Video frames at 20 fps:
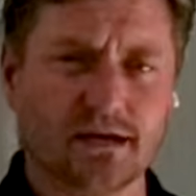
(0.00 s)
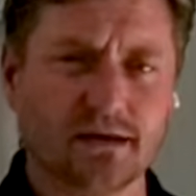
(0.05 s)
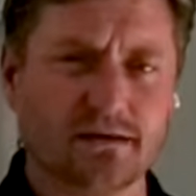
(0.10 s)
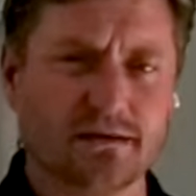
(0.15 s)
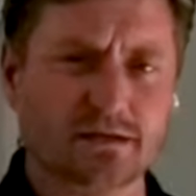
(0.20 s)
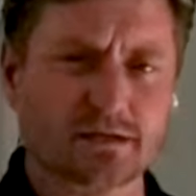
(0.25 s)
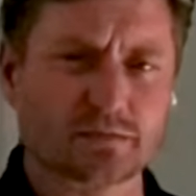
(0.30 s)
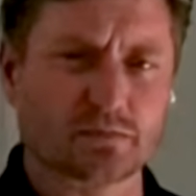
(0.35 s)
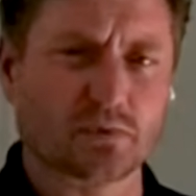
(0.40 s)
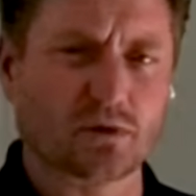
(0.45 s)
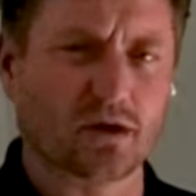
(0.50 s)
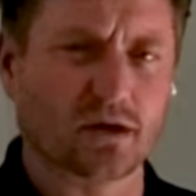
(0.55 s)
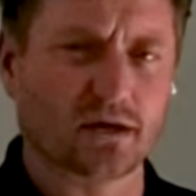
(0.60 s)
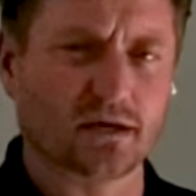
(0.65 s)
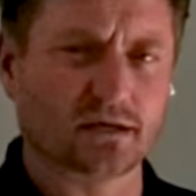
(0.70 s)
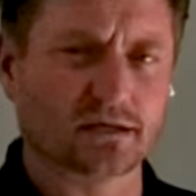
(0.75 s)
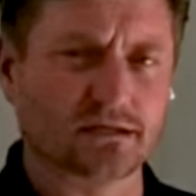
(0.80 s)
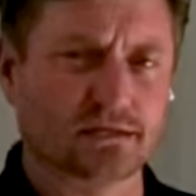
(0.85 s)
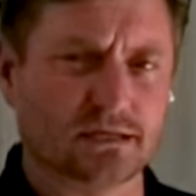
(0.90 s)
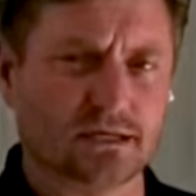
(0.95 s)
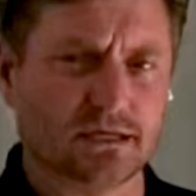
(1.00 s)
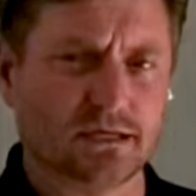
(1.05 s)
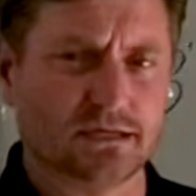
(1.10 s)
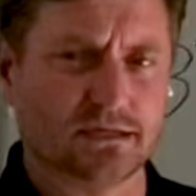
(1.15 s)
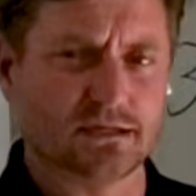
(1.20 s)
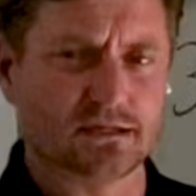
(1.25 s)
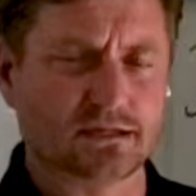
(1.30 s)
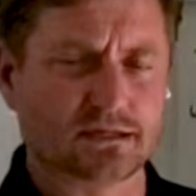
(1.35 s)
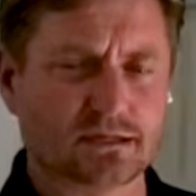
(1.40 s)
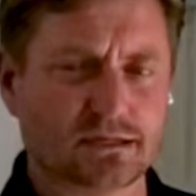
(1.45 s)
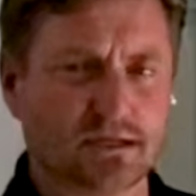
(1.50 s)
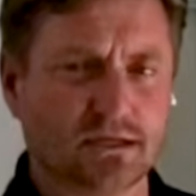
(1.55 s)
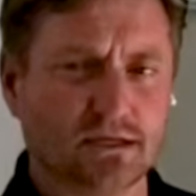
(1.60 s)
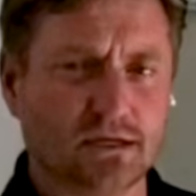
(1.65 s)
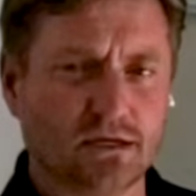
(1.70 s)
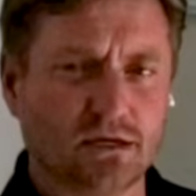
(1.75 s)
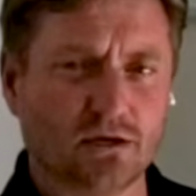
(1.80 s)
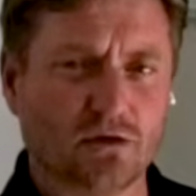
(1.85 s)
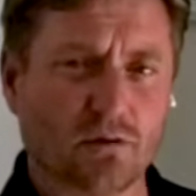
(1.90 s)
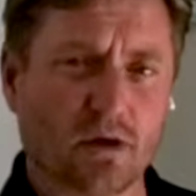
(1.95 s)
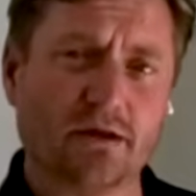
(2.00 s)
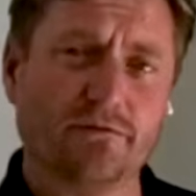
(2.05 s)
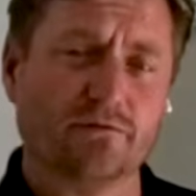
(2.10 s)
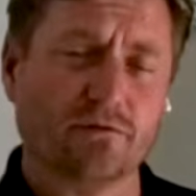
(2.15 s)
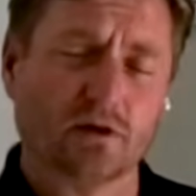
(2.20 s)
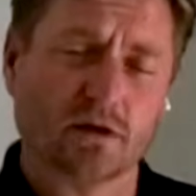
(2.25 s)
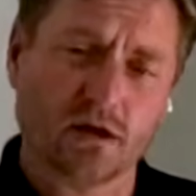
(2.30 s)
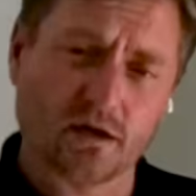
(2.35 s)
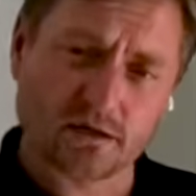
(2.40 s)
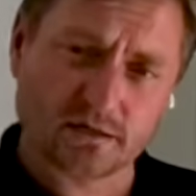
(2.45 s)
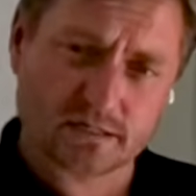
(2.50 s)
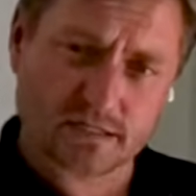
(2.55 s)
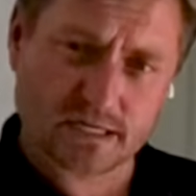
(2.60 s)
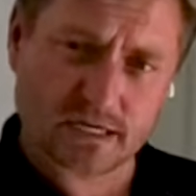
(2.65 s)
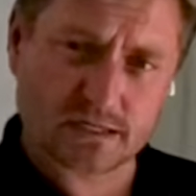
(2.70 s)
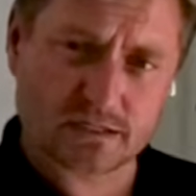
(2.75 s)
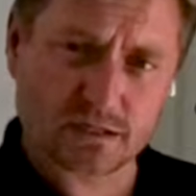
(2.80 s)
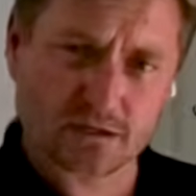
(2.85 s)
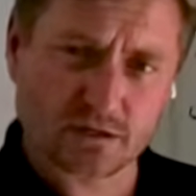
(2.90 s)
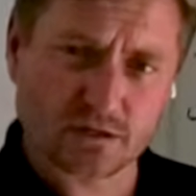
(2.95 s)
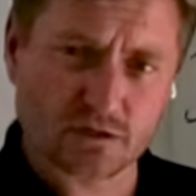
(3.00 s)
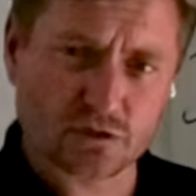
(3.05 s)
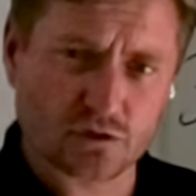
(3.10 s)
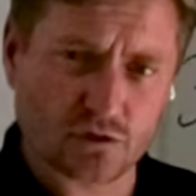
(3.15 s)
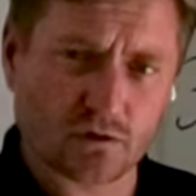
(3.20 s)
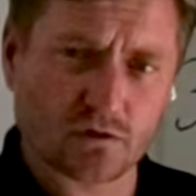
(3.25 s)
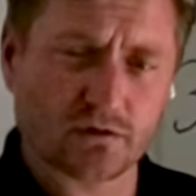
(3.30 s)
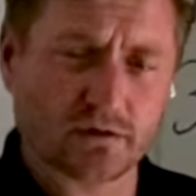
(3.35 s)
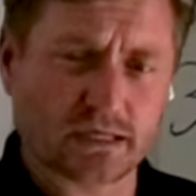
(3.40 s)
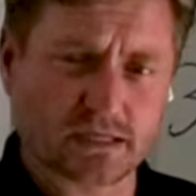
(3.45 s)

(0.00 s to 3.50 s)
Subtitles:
This product is great for condensation control.